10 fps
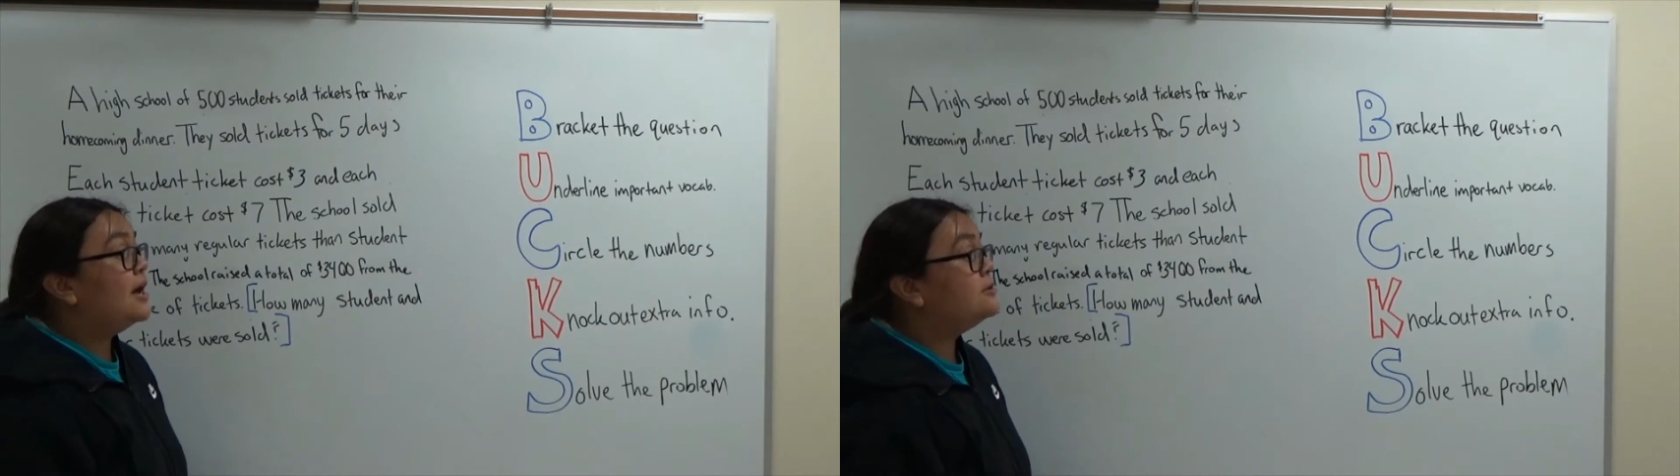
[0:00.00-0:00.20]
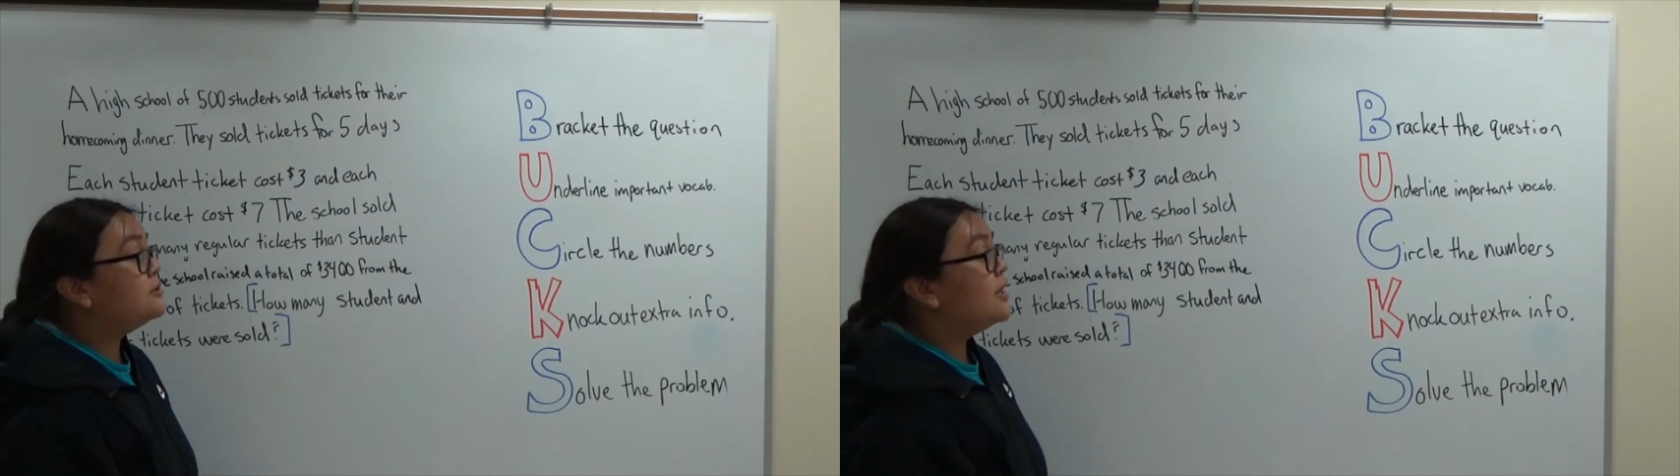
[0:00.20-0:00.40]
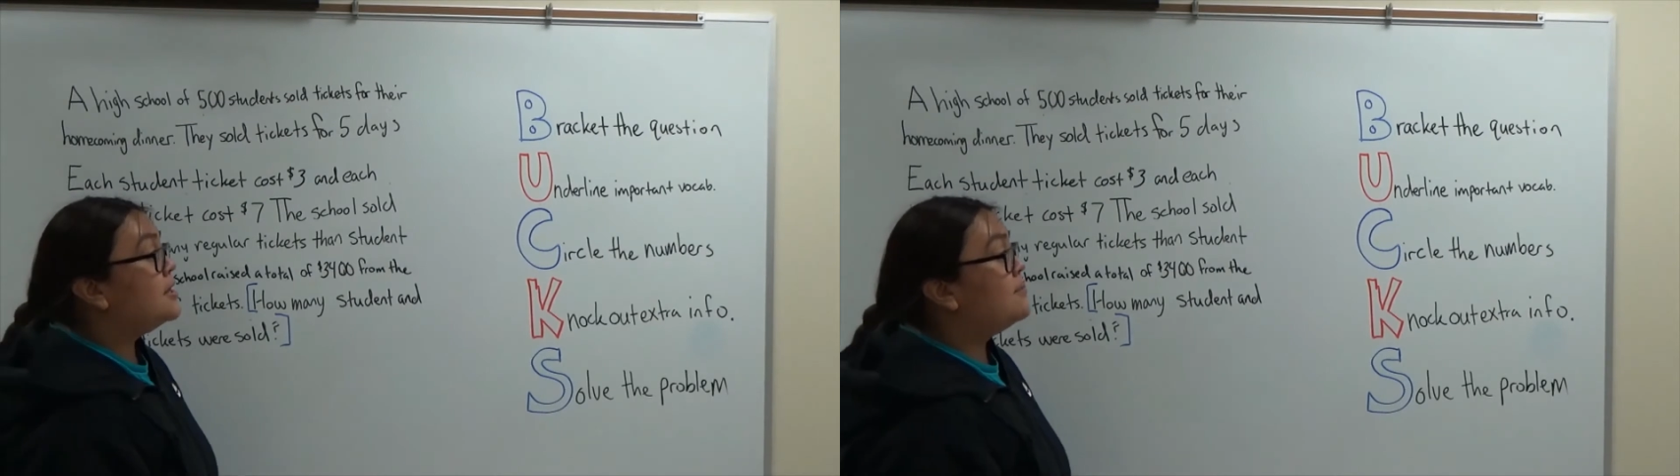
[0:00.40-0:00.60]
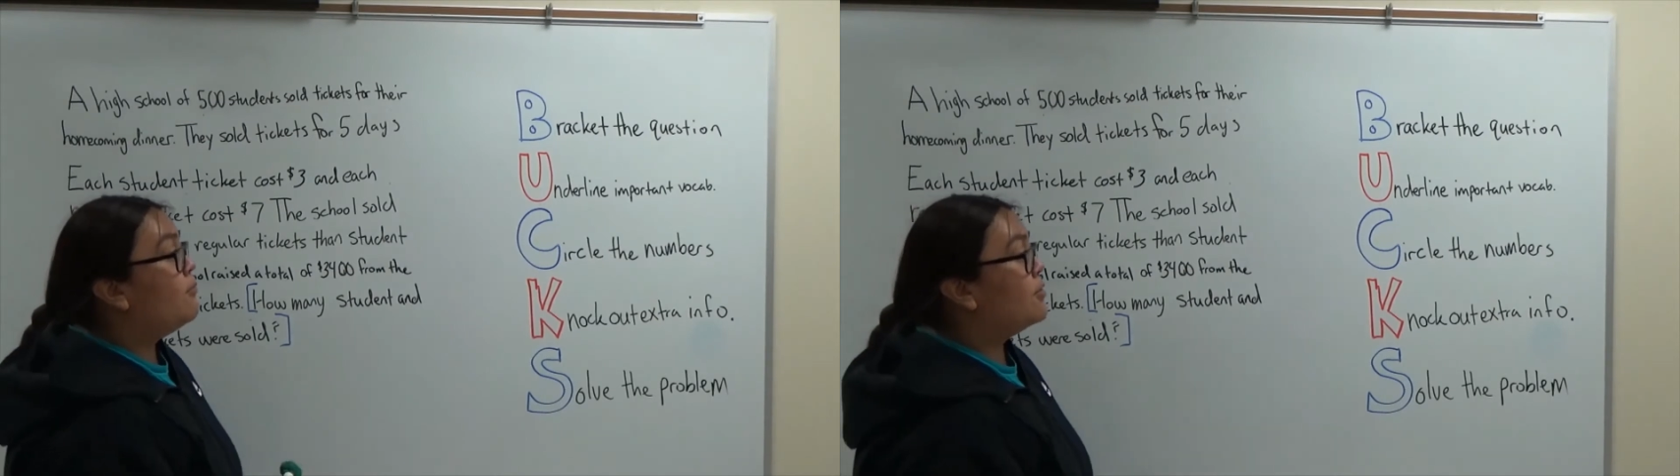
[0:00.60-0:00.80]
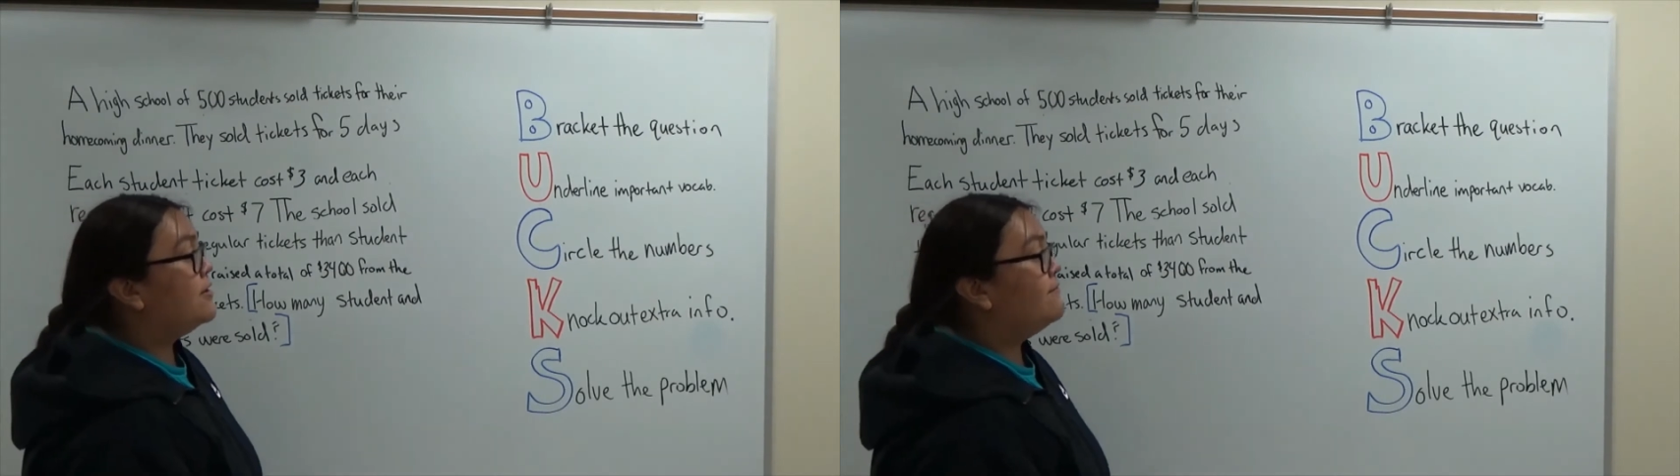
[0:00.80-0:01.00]
underline
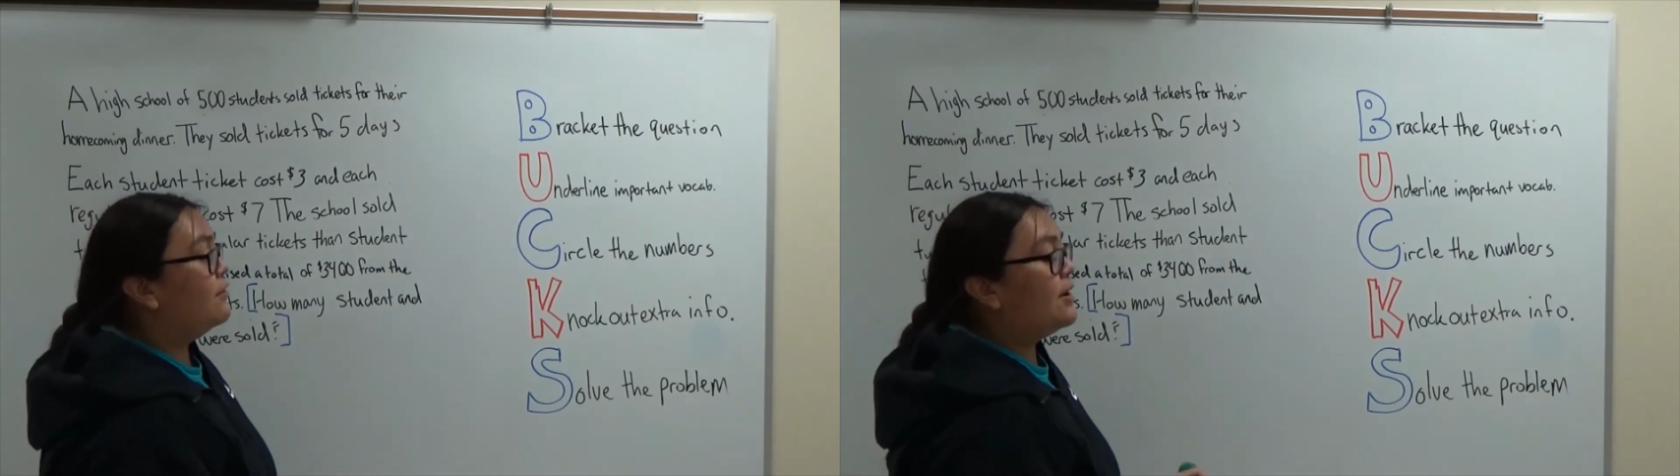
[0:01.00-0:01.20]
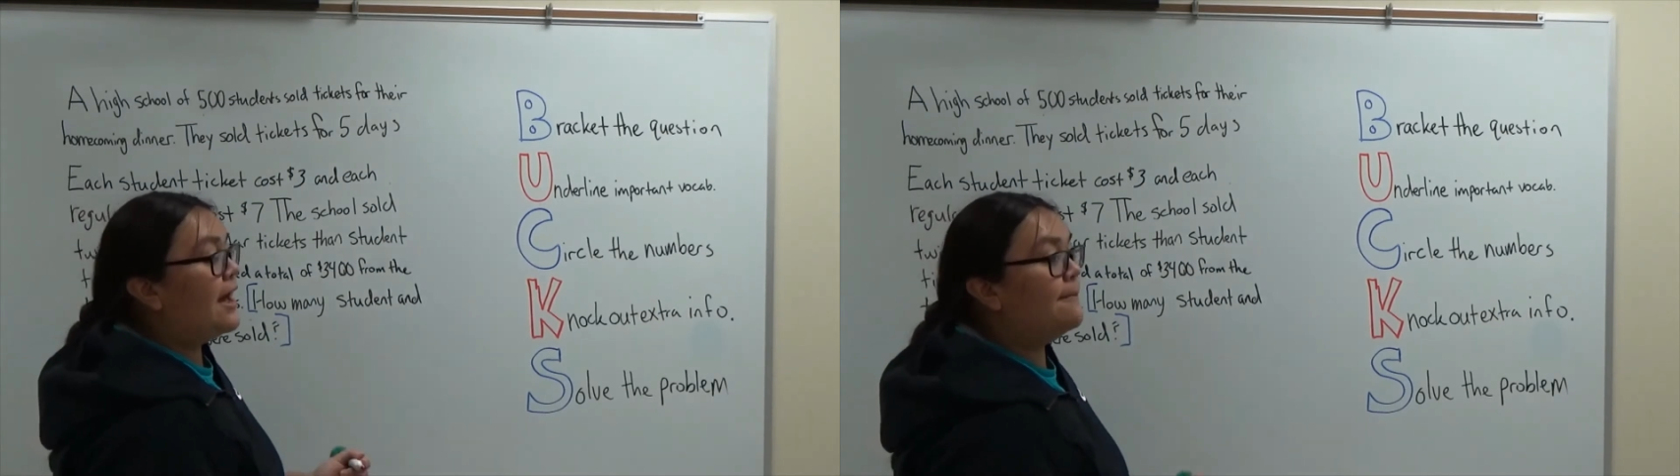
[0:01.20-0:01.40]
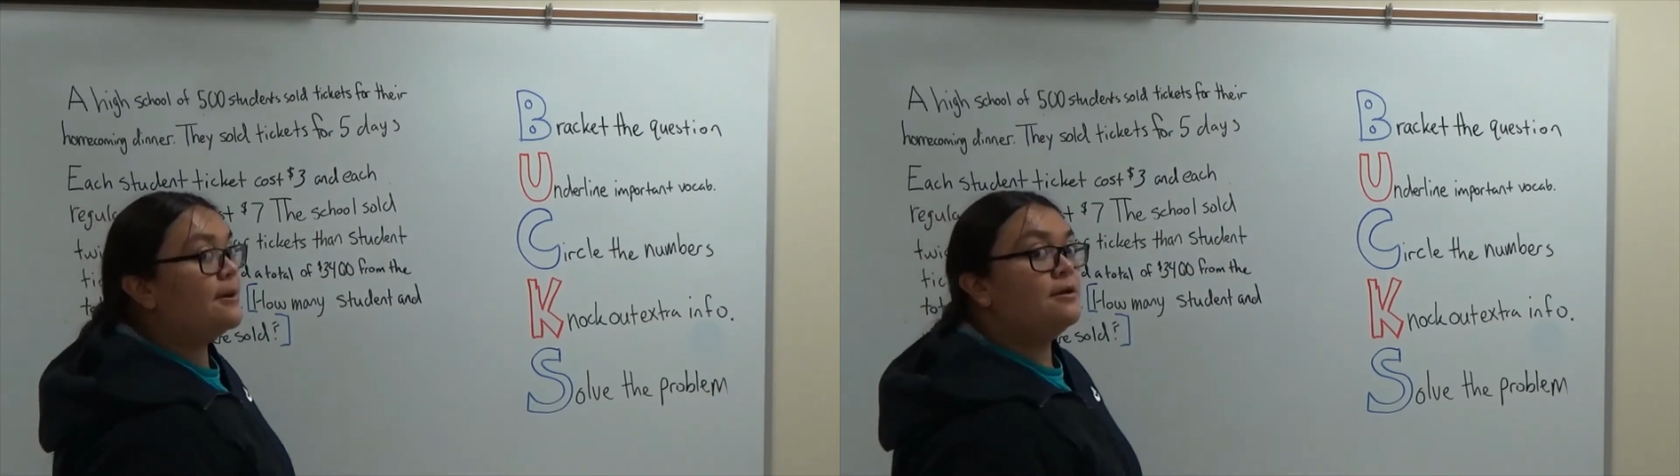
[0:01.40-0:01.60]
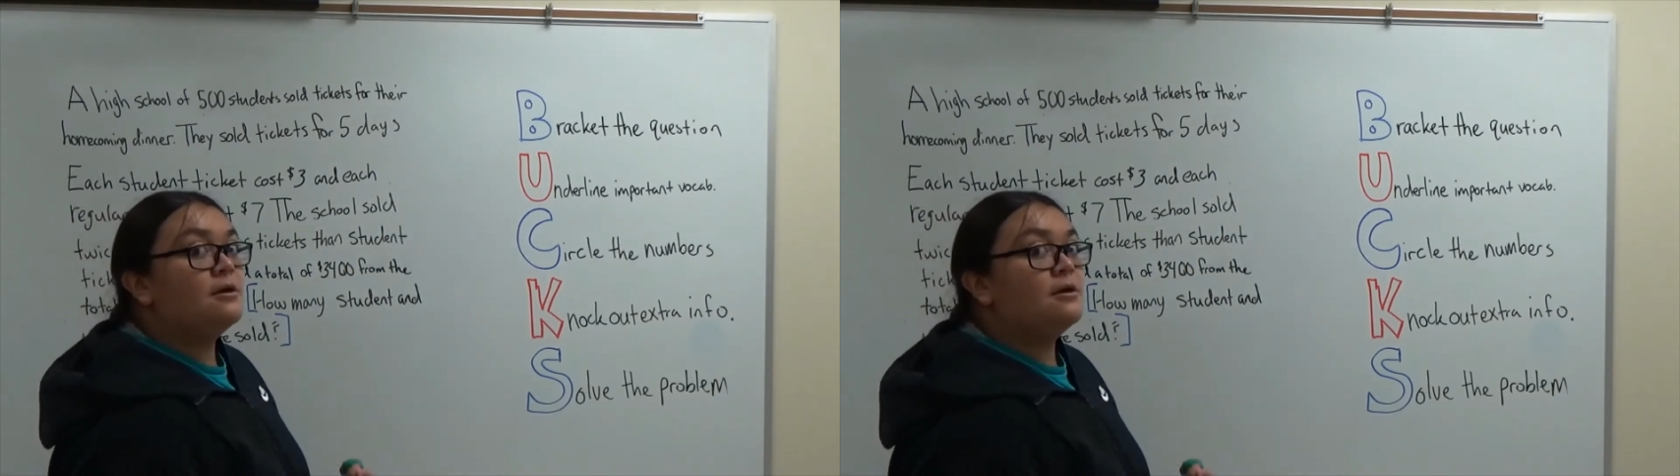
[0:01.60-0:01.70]
important vocab.